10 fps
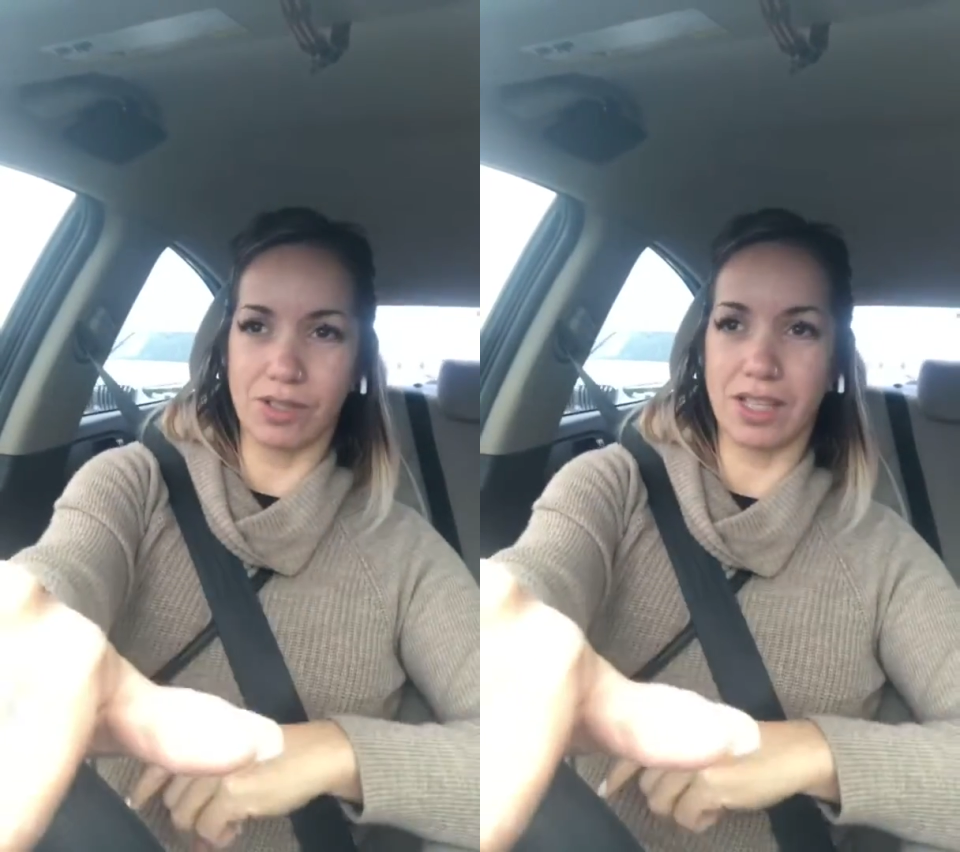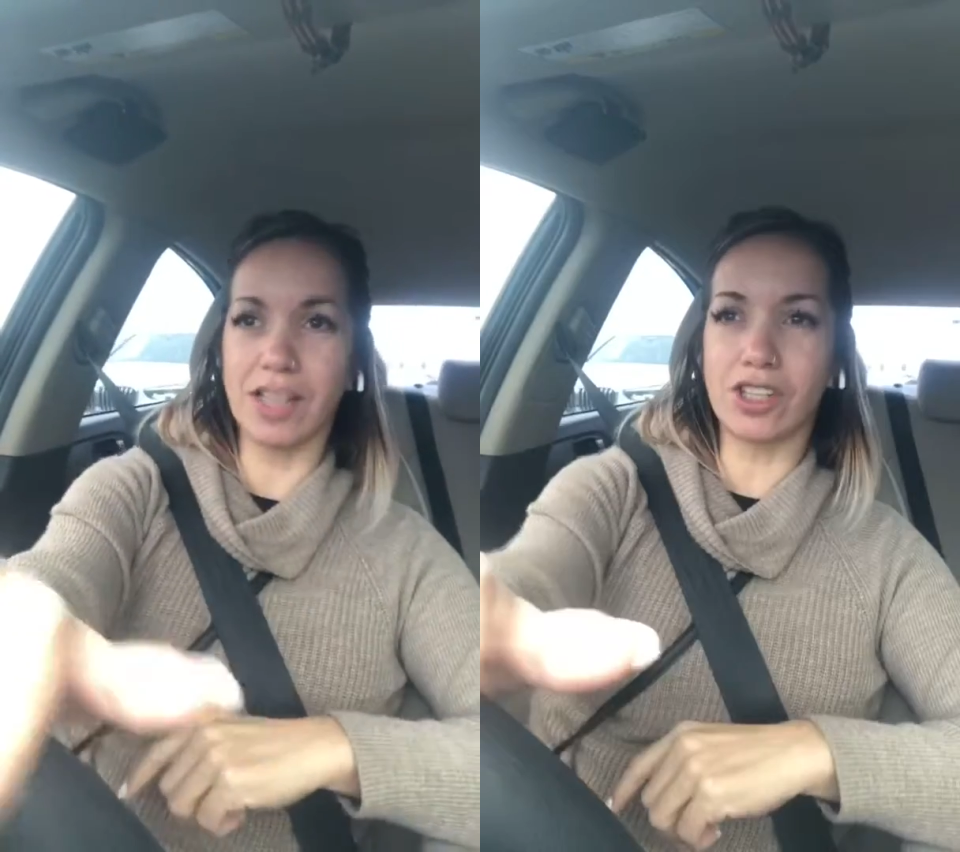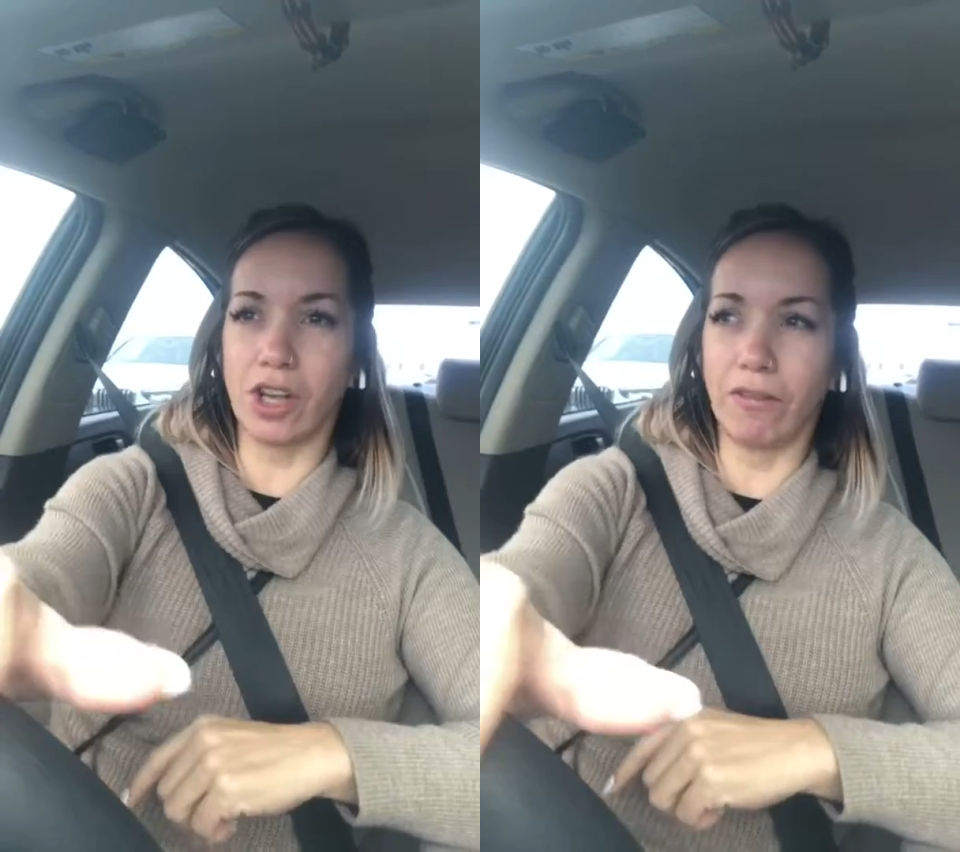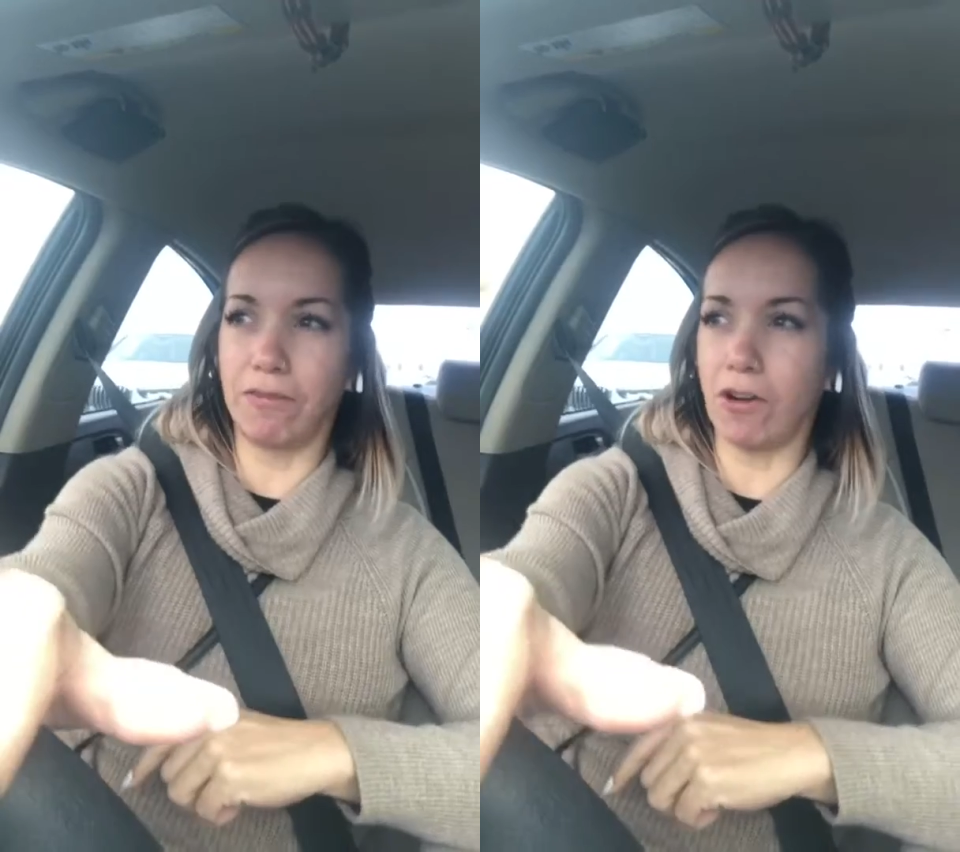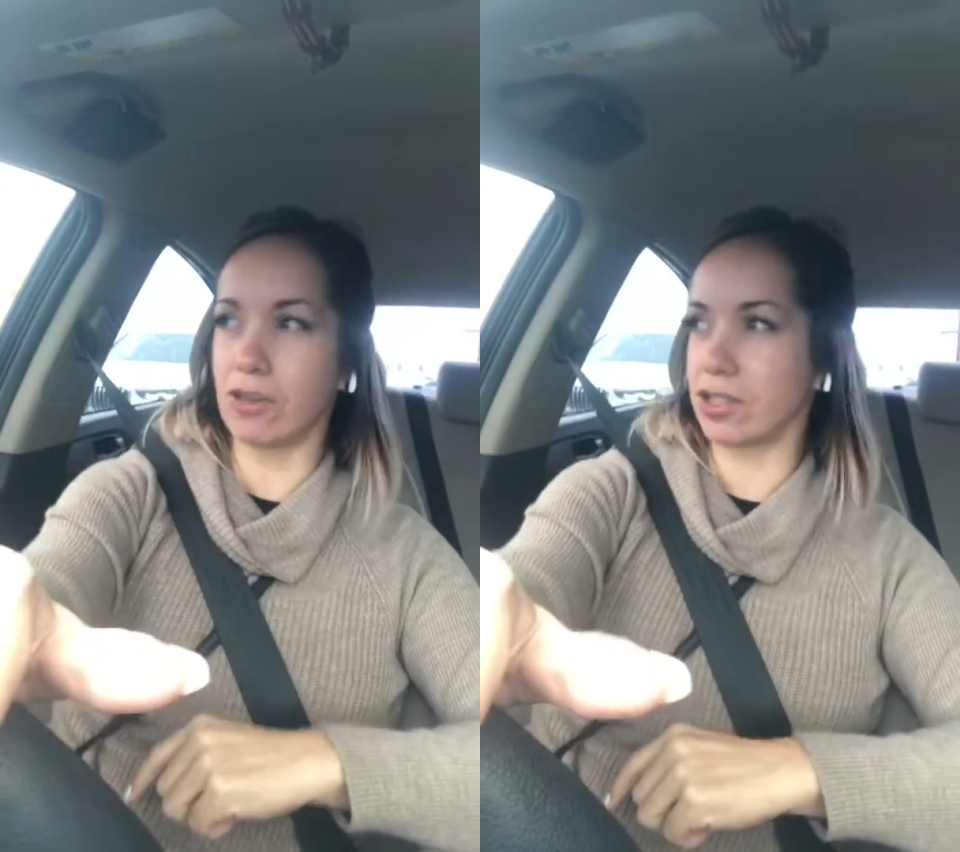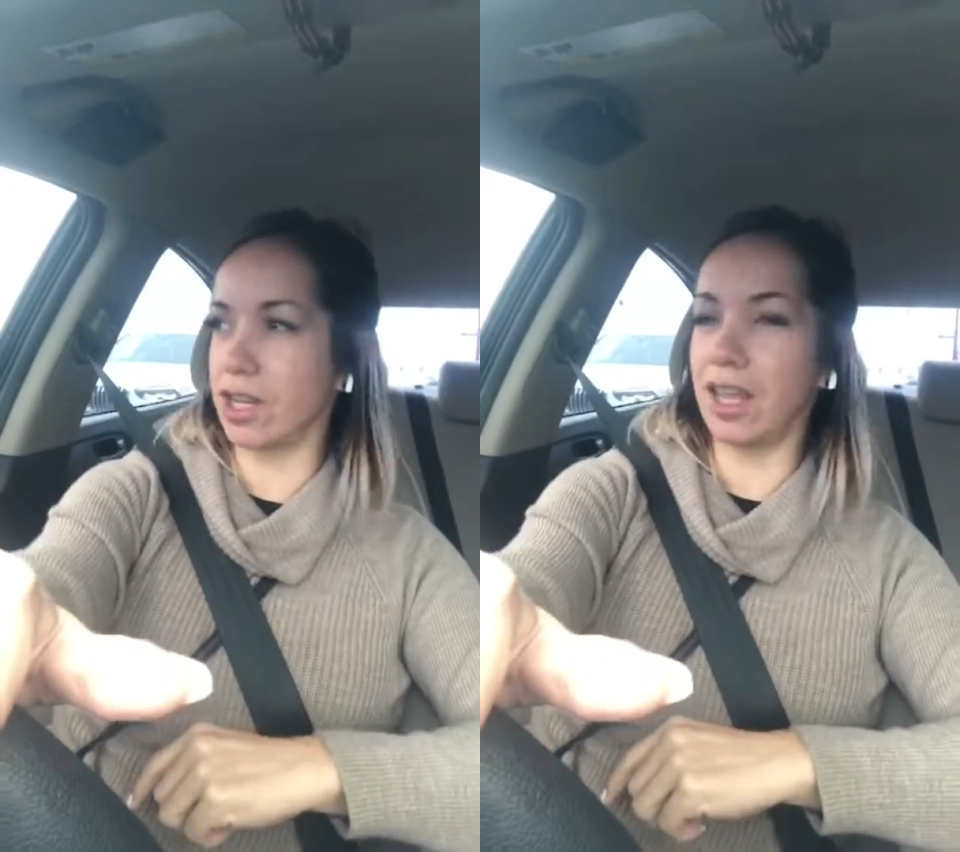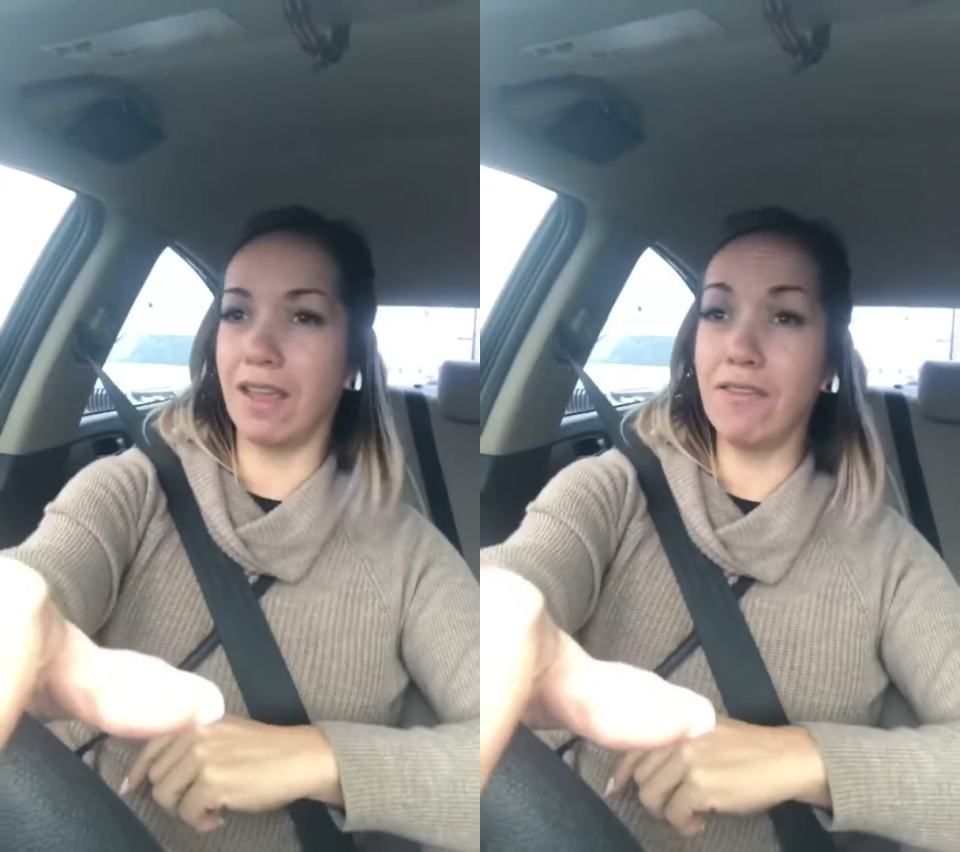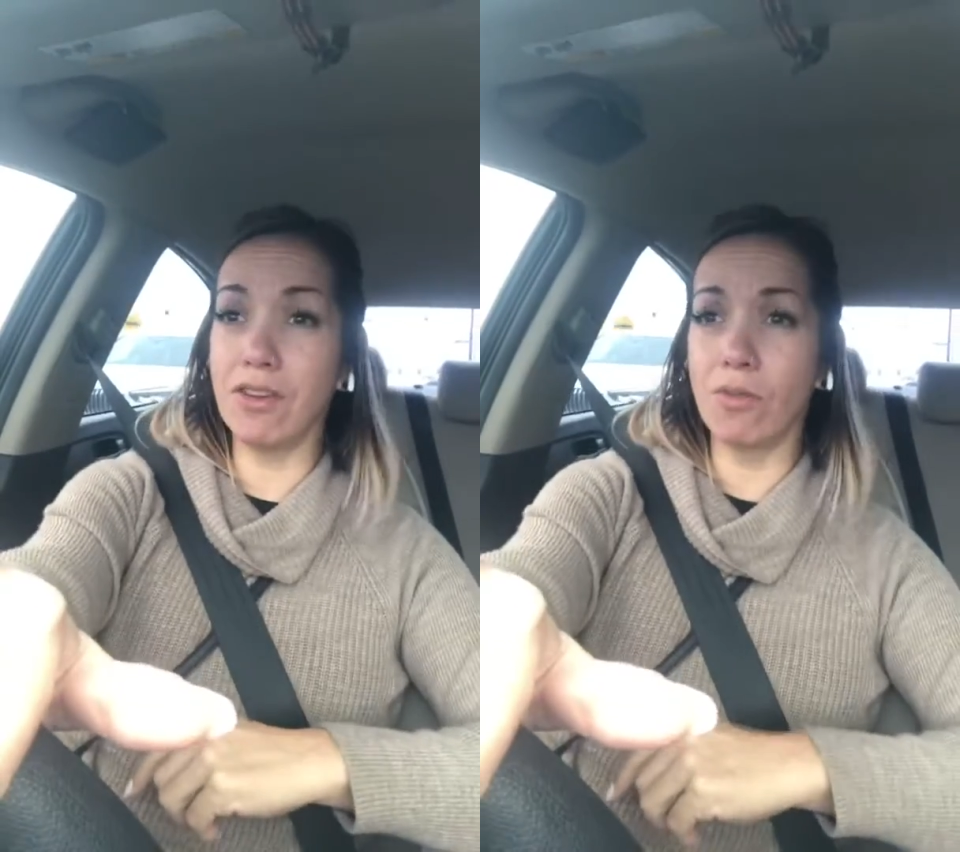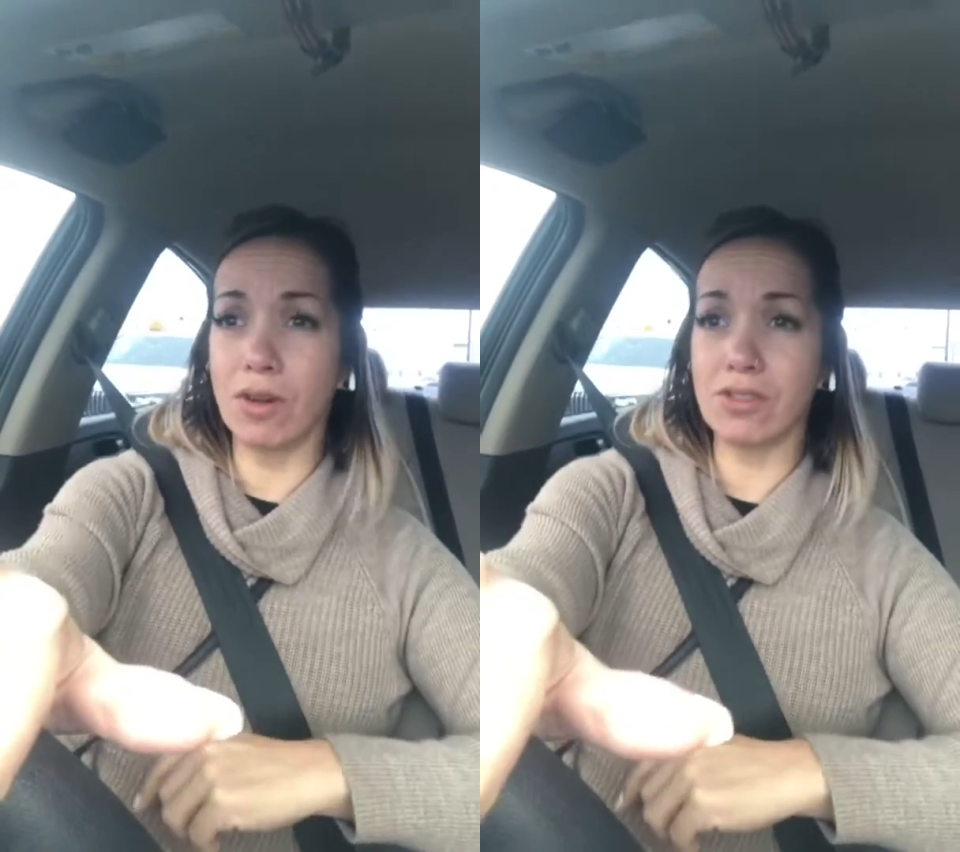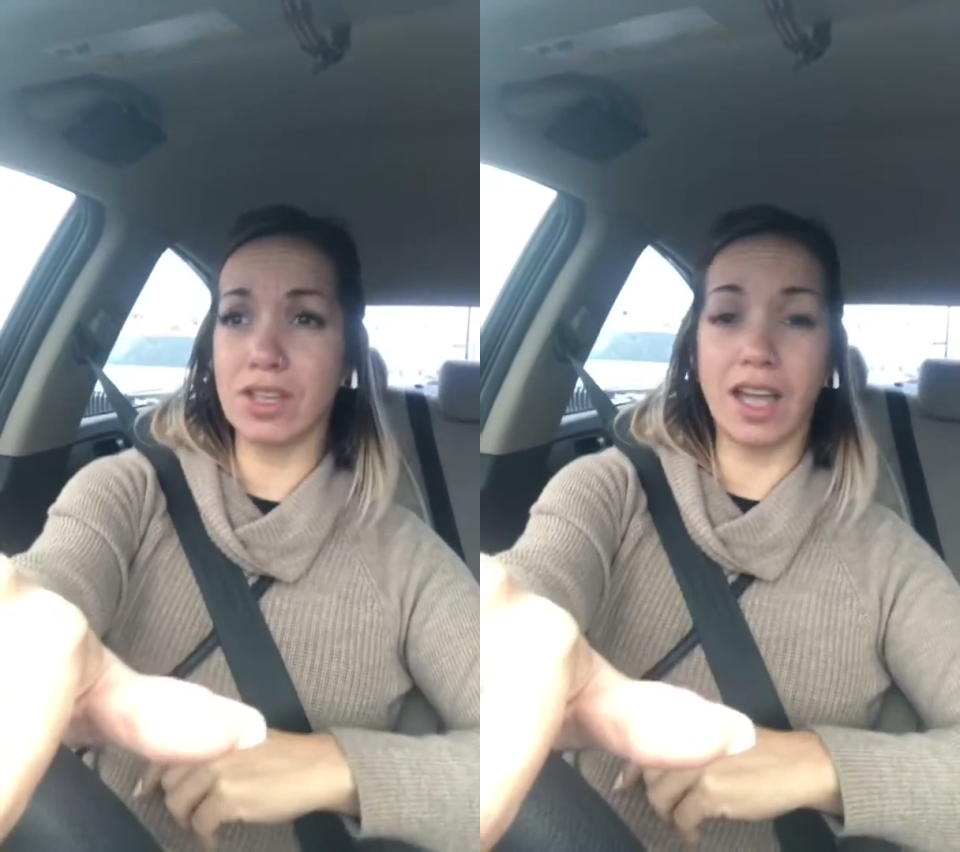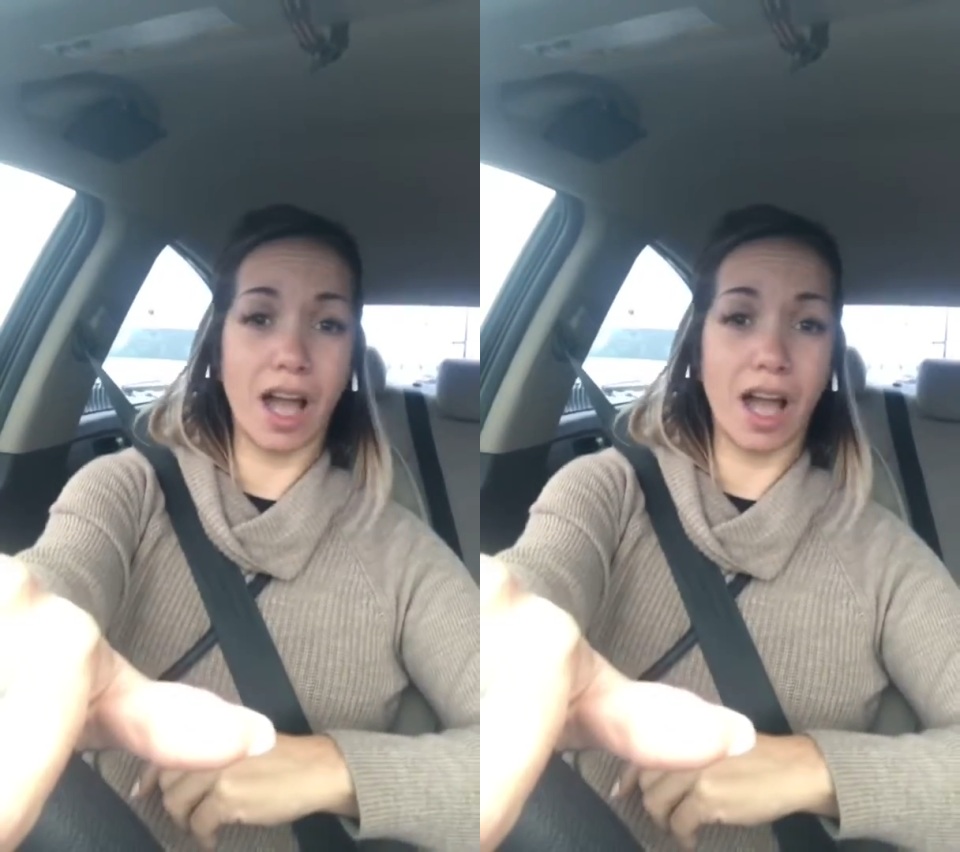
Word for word: stay tuned for see if you want to see